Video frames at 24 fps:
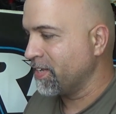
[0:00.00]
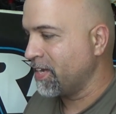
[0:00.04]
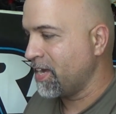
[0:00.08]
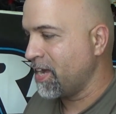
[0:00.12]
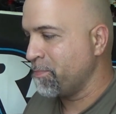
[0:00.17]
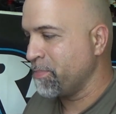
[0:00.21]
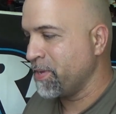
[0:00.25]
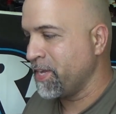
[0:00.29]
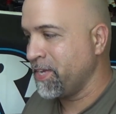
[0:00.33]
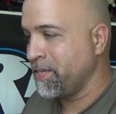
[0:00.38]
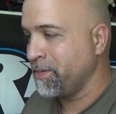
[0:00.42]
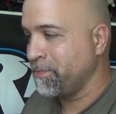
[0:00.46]
I
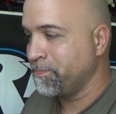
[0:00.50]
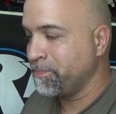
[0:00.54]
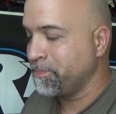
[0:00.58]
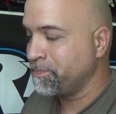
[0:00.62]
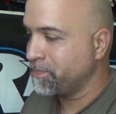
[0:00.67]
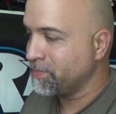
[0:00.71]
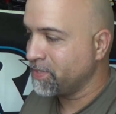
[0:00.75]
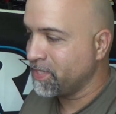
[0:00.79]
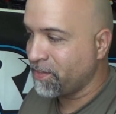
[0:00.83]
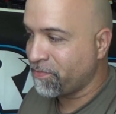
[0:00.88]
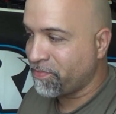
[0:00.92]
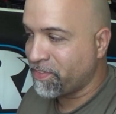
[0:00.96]
mean,
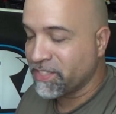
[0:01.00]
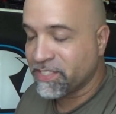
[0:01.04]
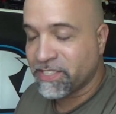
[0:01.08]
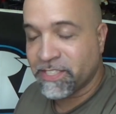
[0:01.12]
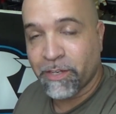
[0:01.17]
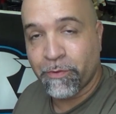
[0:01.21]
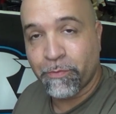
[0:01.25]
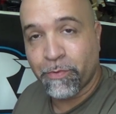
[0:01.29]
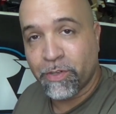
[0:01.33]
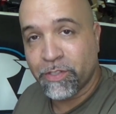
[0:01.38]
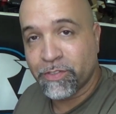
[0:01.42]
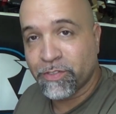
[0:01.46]
if this
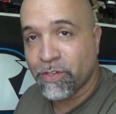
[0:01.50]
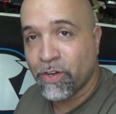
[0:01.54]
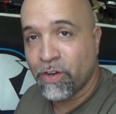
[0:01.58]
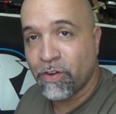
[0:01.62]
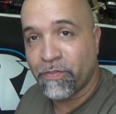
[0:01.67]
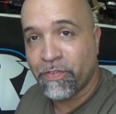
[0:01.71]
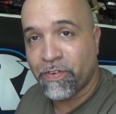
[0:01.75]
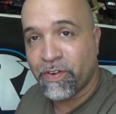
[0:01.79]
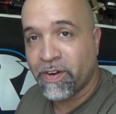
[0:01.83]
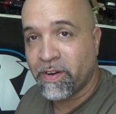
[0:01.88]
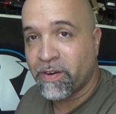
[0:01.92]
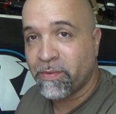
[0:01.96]
thing rolls
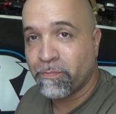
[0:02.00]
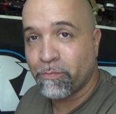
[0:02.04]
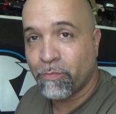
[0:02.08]
over,